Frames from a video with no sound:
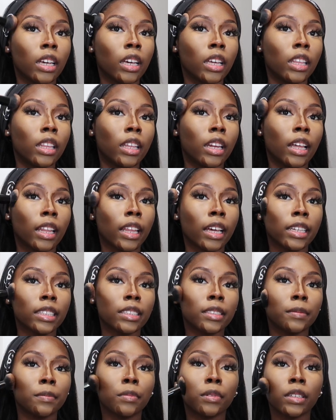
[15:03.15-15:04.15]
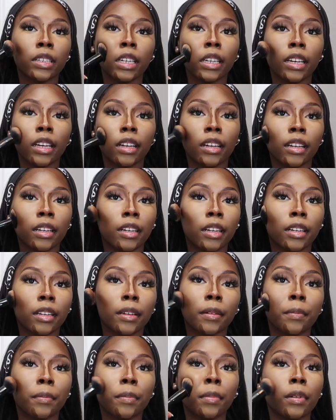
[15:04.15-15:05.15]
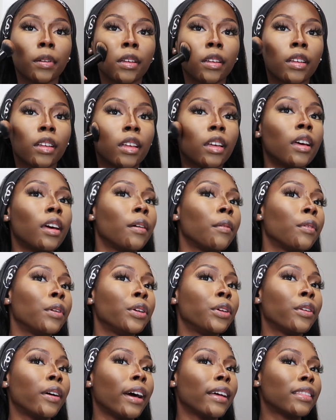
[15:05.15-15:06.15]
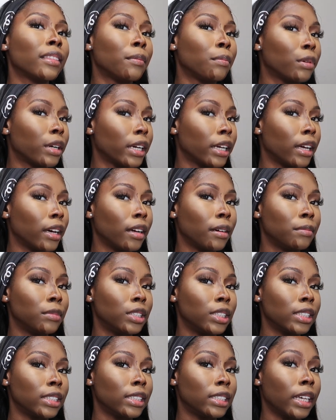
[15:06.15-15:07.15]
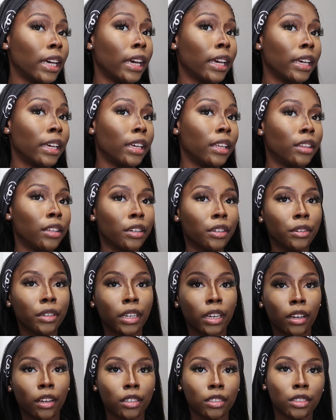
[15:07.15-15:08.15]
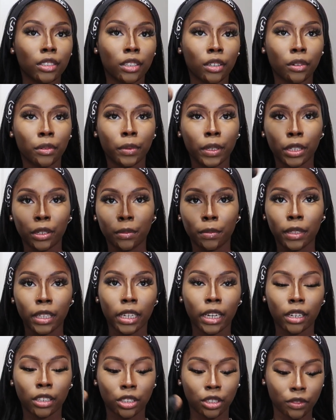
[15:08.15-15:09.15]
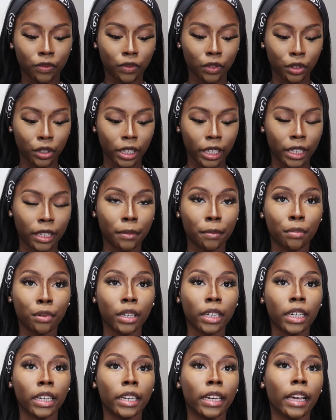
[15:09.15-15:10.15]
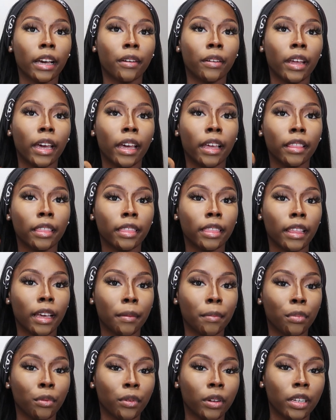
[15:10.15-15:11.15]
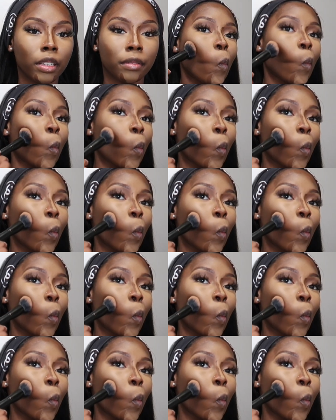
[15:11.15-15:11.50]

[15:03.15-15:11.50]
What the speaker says: And then I like to bring it up. Well, you don't have to bring it up just yet either. You can also, when you blend out your forehead, bring it down at that point.